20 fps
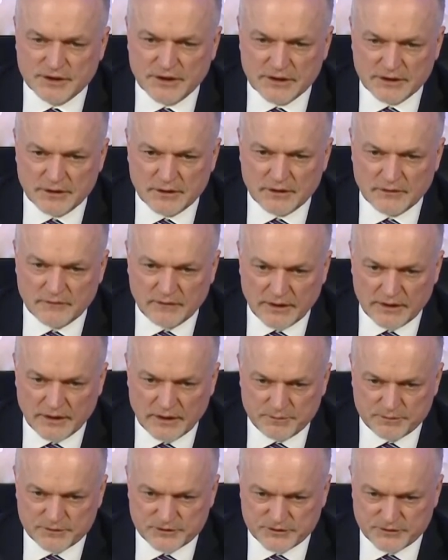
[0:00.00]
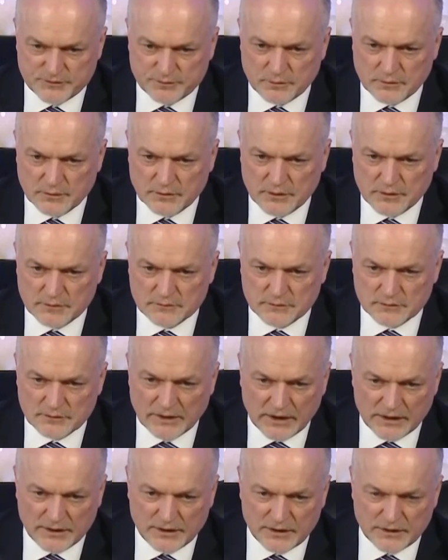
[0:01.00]
in terms of our
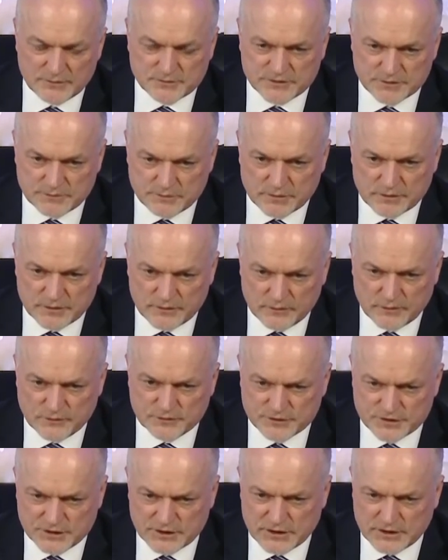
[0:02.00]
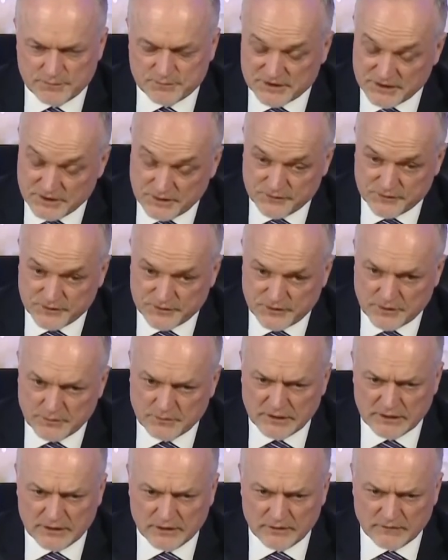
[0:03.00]
ability to generate
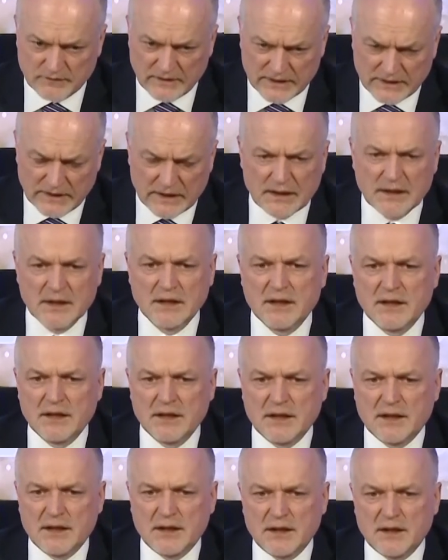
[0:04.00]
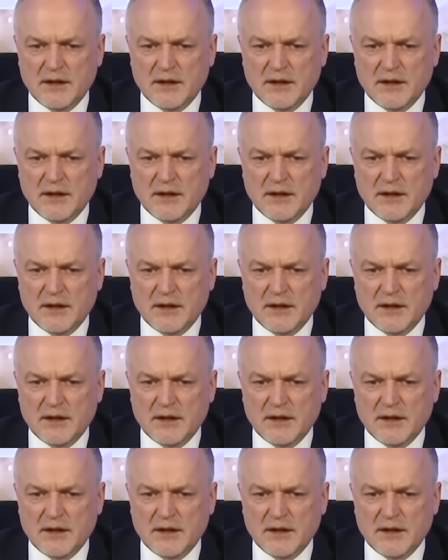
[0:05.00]
positive cash flow